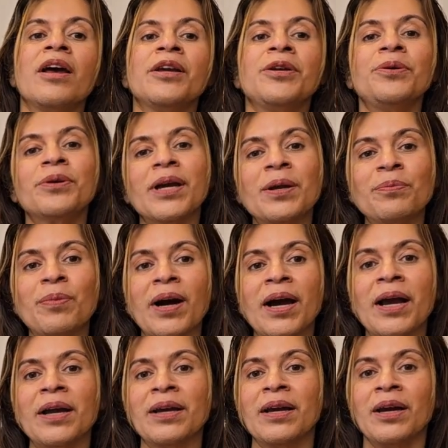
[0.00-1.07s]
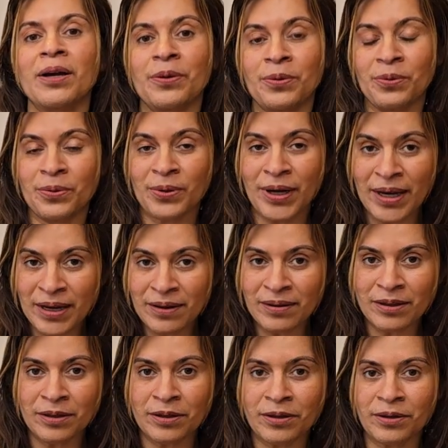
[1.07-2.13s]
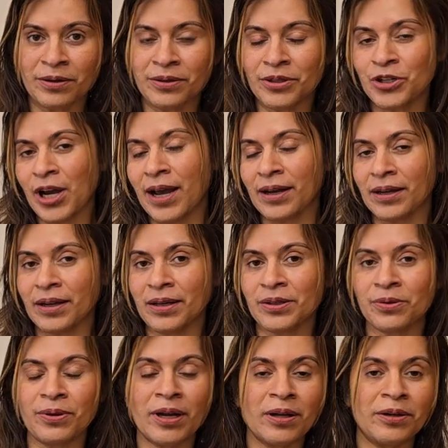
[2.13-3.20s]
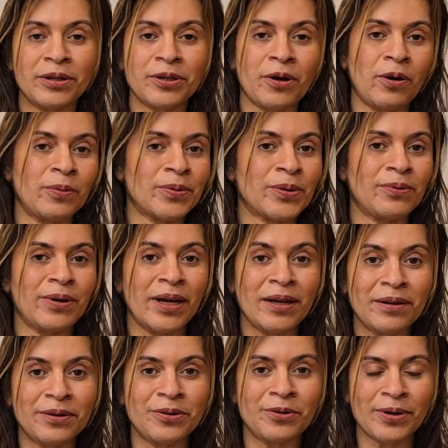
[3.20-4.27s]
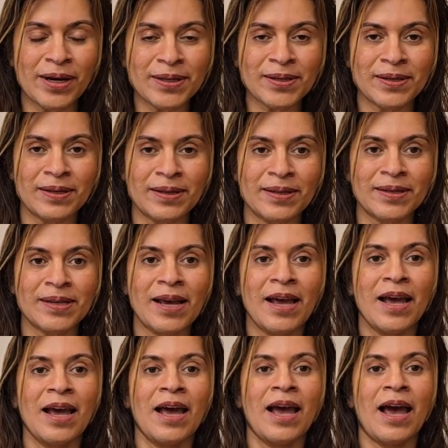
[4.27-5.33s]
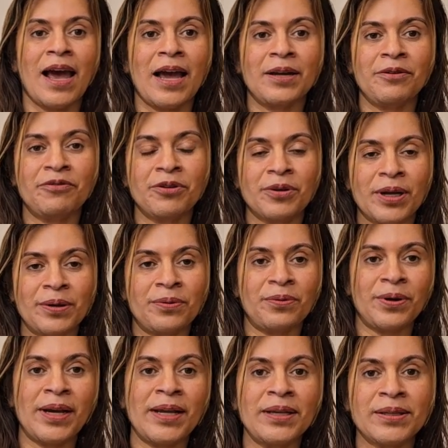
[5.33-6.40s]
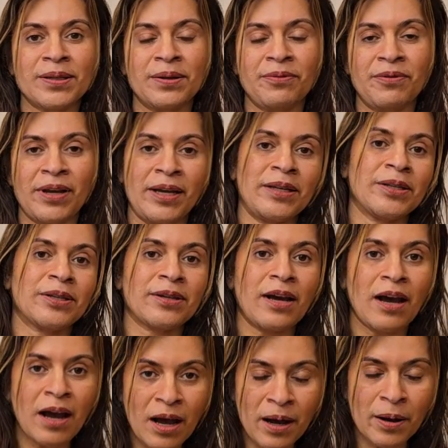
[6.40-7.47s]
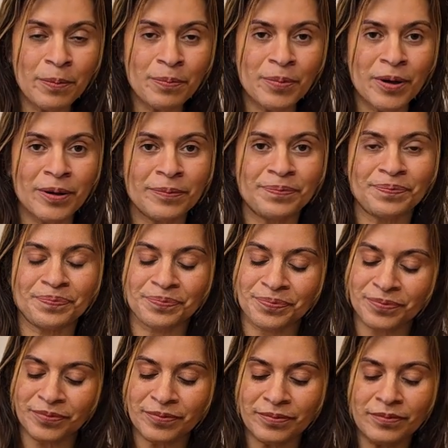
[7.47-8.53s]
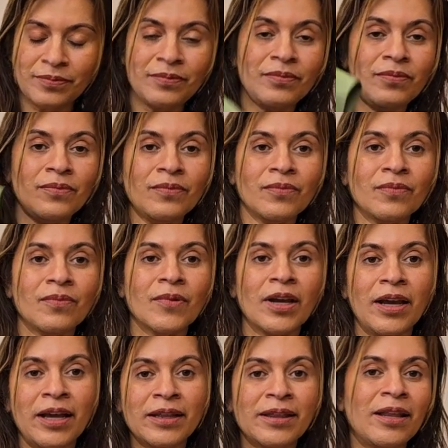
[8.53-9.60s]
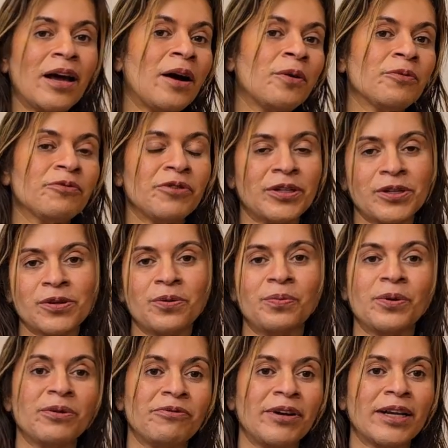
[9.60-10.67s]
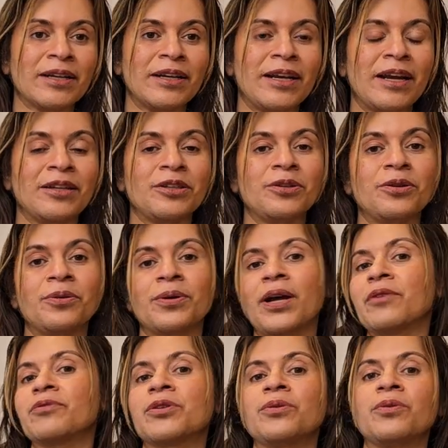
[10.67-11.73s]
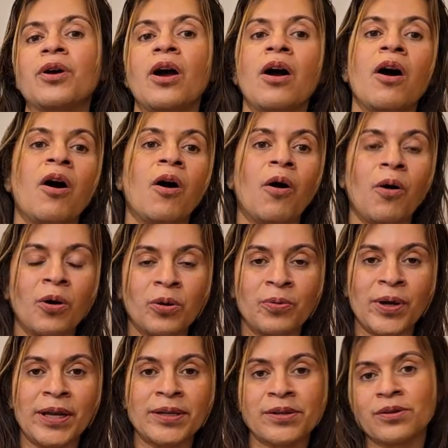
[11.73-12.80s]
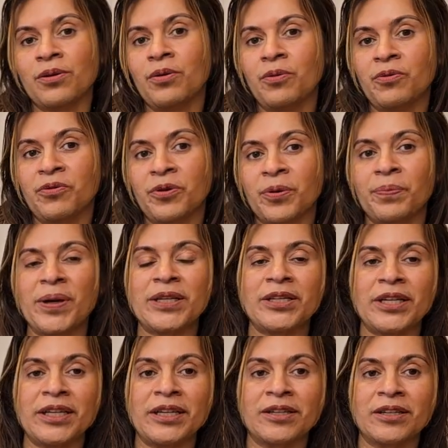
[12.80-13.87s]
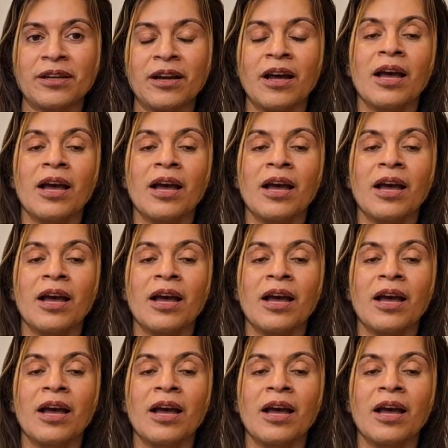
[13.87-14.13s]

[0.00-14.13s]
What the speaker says: you can buy regular jackets, regular tops, regular dresses, and if you can raise the waist up, it now fits you perfectly, and you don't have to always go for petite.